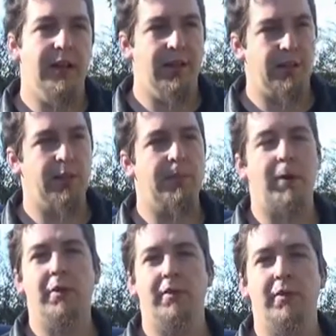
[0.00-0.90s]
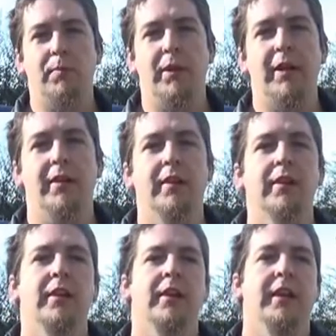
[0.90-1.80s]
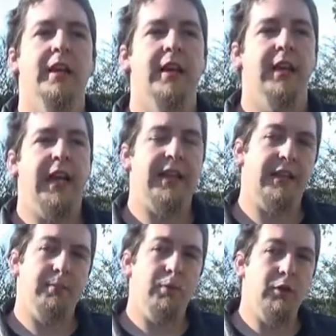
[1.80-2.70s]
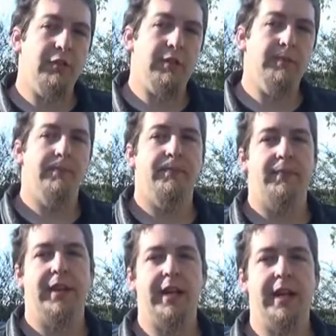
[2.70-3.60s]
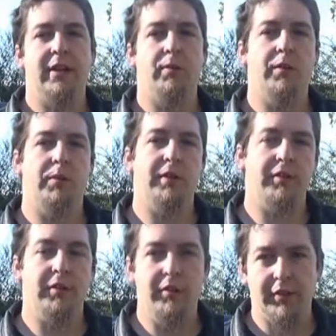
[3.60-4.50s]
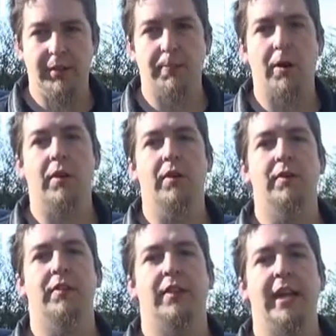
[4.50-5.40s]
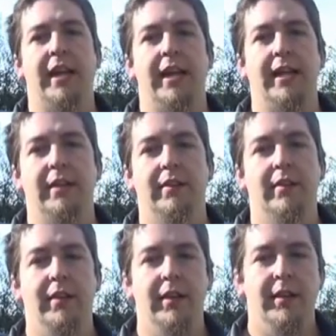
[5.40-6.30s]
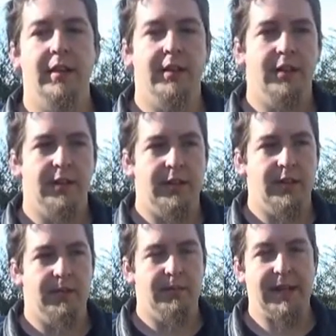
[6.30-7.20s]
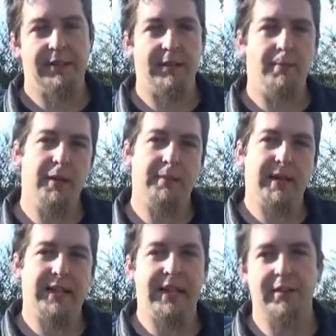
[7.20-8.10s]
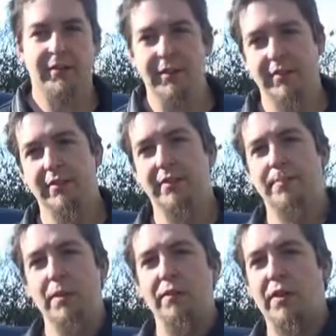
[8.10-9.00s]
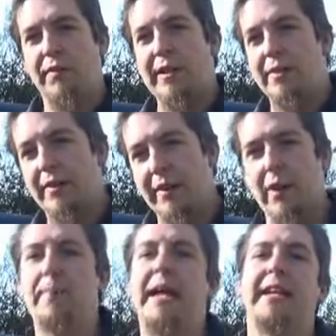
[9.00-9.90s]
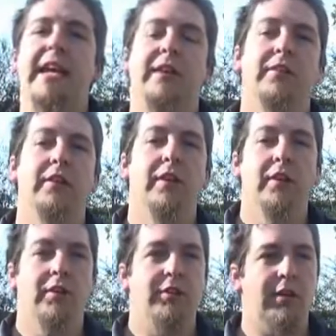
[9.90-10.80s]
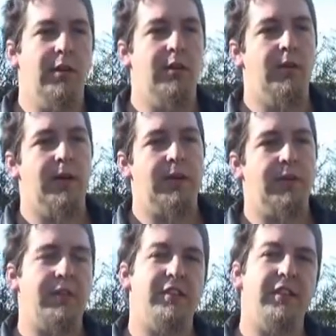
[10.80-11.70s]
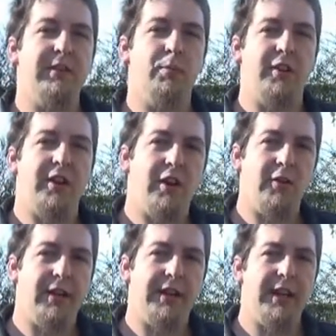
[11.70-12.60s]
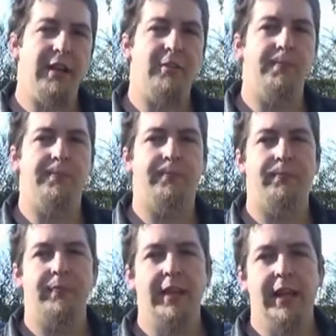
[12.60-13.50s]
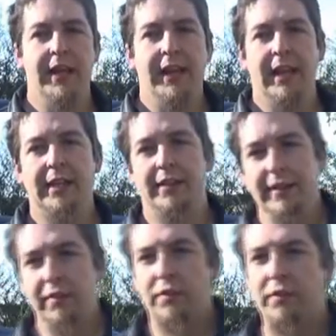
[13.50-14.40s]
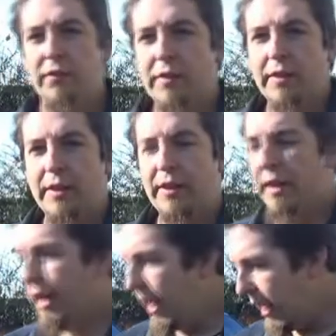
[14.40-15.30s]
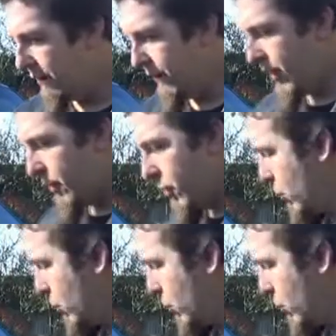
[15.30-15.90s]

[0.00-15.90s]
throw the parts somewhere, and then move them, and I don't want to risk losing parts and basically putting it back together than just move it over here to tear it back down. So I'd rather just leave them where they are right now. And this, I figured,